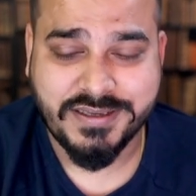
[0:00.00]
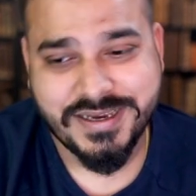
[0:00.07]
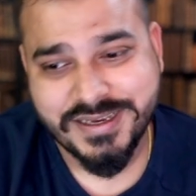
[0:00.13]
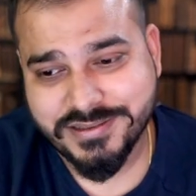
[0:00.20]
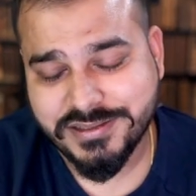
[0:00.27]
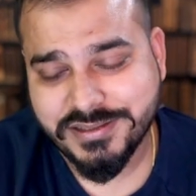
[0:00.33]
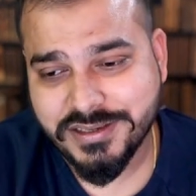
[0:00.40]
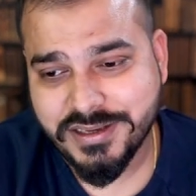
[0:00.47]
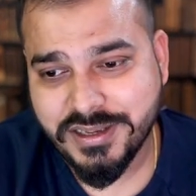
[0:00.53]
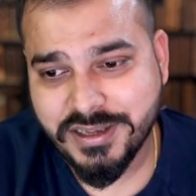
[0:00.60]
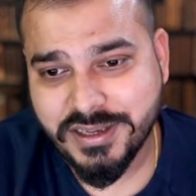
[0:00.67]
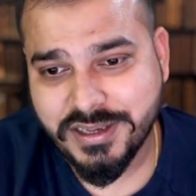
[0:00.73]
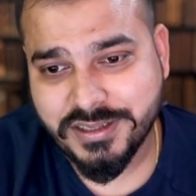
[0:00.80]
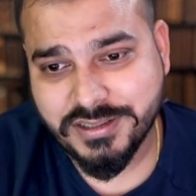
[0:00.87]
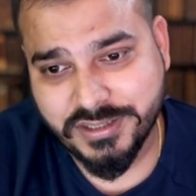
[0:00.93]
Yes,
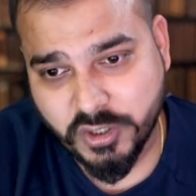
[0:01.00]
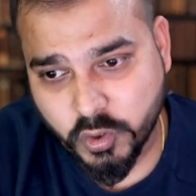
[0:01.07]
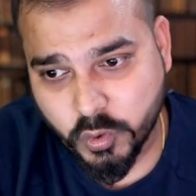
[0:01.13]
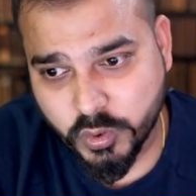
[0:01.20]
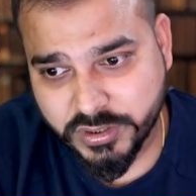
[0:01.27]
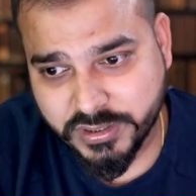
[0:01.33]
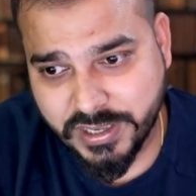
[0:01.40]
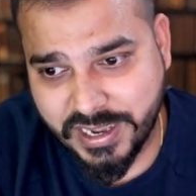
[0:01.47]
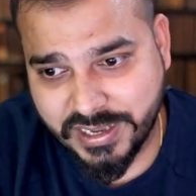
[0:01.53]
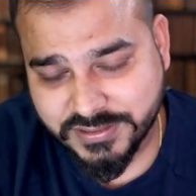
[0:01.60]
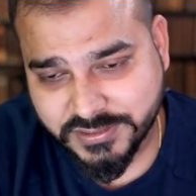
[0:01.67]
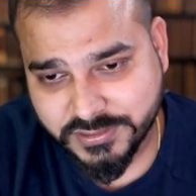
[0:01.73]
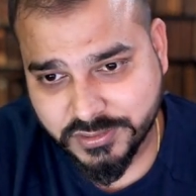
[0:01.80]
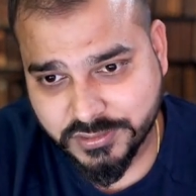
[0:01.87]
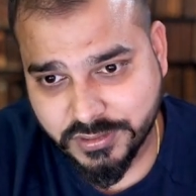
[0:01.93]
the growth
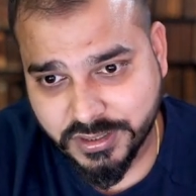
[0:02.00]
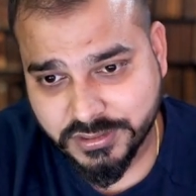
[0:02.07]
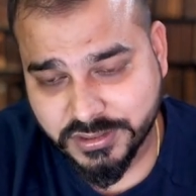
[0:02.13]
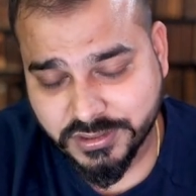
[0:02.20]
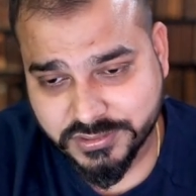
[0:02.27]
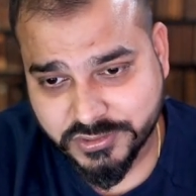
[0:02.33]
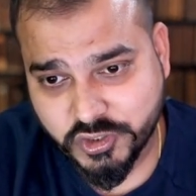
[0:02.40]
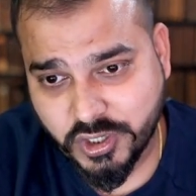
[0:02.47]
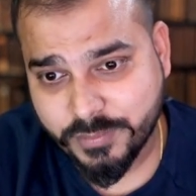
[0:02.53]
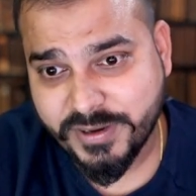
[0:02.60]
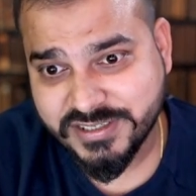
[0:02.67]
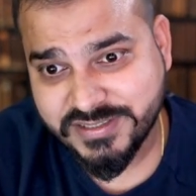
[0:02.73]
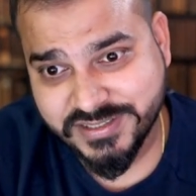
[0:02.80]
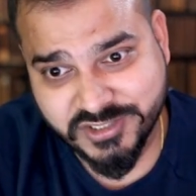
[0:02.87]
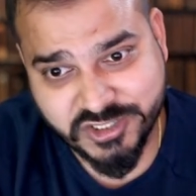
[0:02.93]
has, uh, the stock
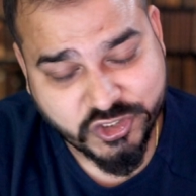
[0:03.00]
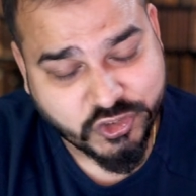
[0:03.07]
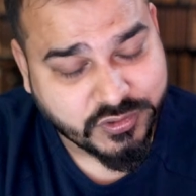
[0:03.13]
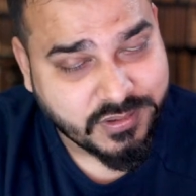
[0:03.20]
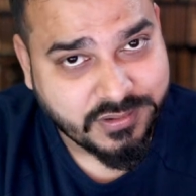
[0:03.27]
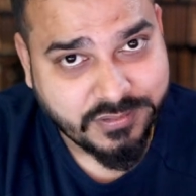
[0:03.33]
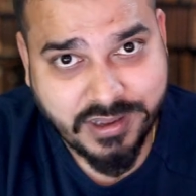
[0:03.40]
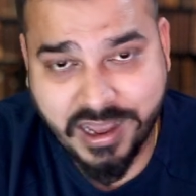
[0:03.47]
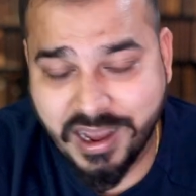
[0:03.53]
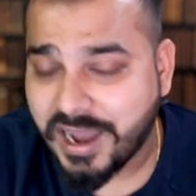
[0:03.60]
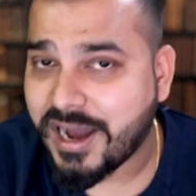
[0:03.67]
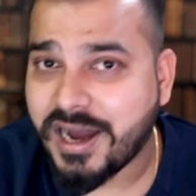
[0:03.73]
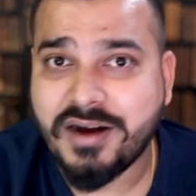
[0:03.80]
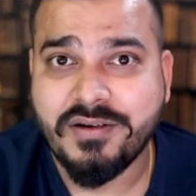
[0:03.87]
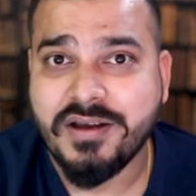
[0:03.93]
price has just
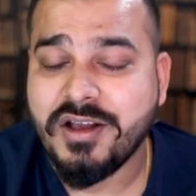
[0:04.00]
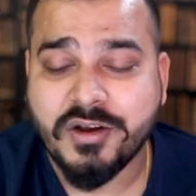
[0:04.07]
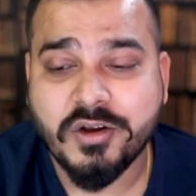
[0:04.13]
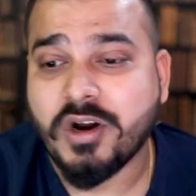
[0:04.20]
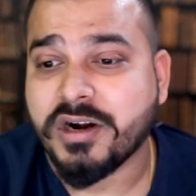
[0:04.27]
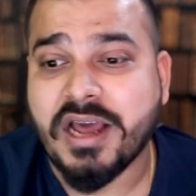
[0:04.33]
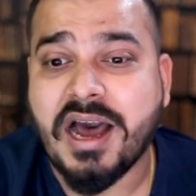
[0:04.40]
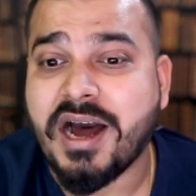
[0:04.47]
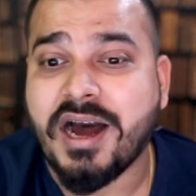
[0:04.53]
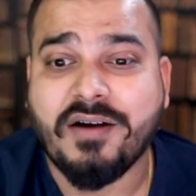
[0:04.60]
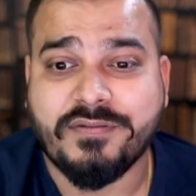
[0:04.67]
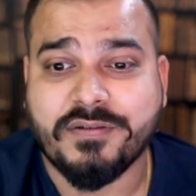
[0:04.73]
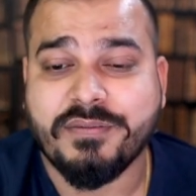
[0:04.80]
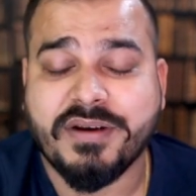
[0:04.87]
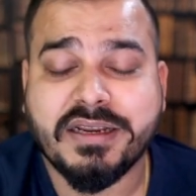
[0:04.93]
half, got
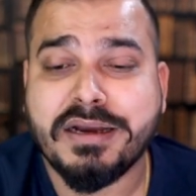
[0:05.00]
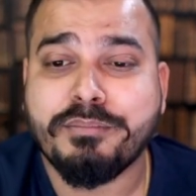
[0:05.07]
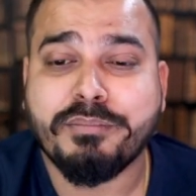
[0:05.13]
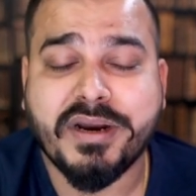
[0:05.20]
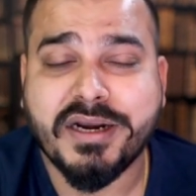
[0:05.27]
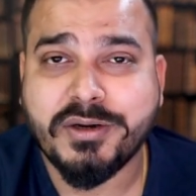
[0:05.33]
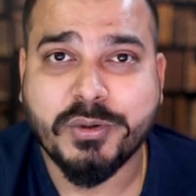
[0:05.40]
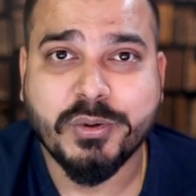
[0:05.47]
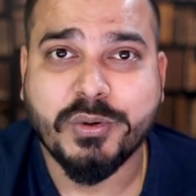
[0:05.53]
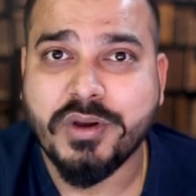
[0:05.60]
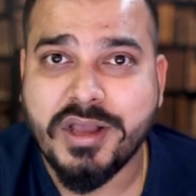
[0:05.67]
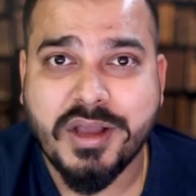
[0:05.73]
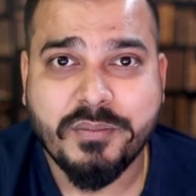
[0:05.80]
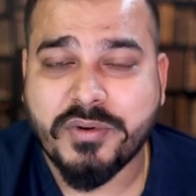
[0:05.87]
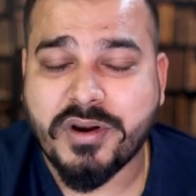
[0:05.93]
halved when compared to
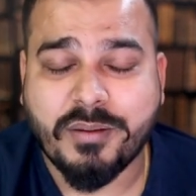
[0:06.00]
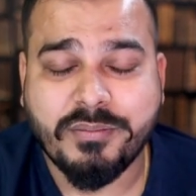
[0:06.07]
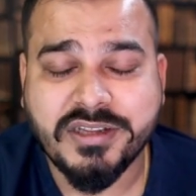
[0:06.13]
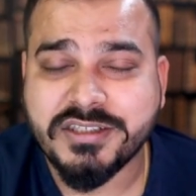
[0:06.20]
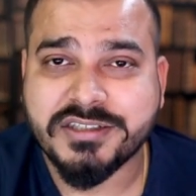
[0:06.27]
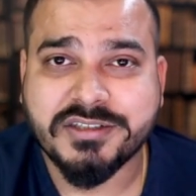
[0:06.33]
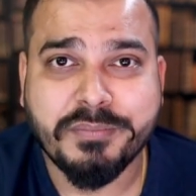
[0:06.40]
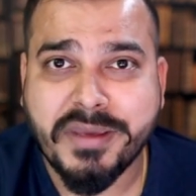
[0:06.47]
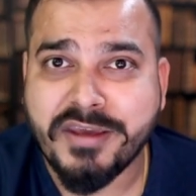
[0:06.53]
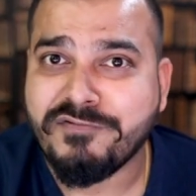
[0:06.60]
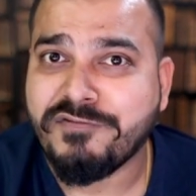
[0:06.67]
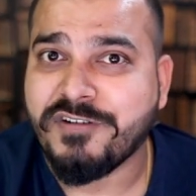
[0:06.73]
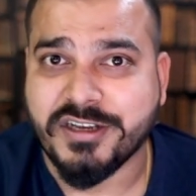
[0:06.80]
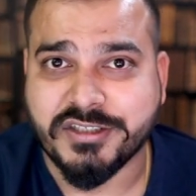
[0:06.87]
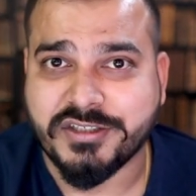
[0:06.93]
probably just May
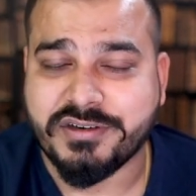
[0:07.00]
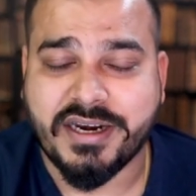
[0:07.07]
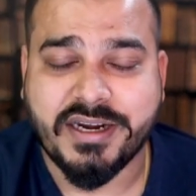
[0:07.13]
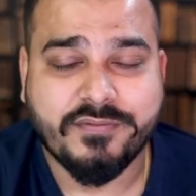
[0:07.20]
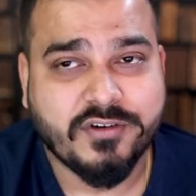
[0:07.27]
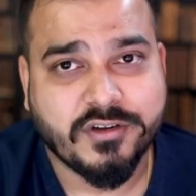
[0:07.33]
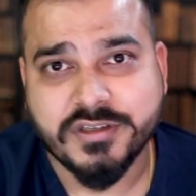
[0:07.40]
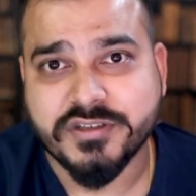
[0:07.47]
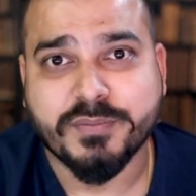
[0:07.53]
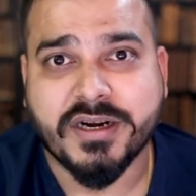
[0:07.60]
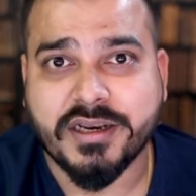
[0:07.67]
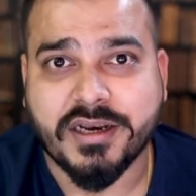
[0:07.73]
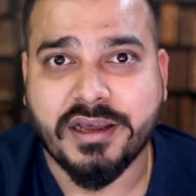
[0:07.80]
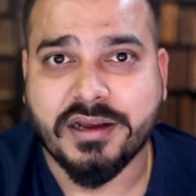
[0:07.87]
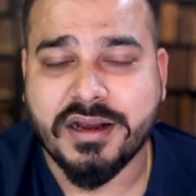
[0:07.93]
1st, right, for this
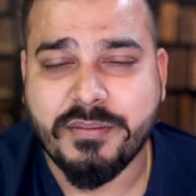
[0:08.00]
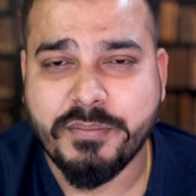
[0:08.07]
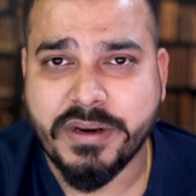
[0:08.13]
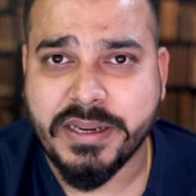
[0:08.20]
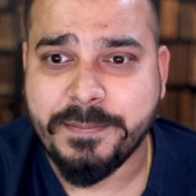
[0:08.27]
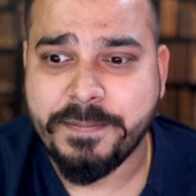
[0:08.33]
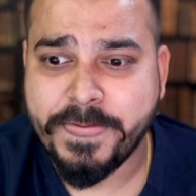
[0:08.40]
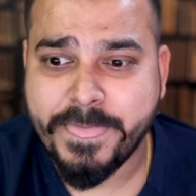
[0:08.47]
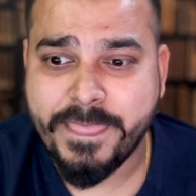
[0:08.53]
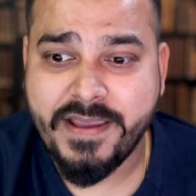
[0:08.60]
particular company.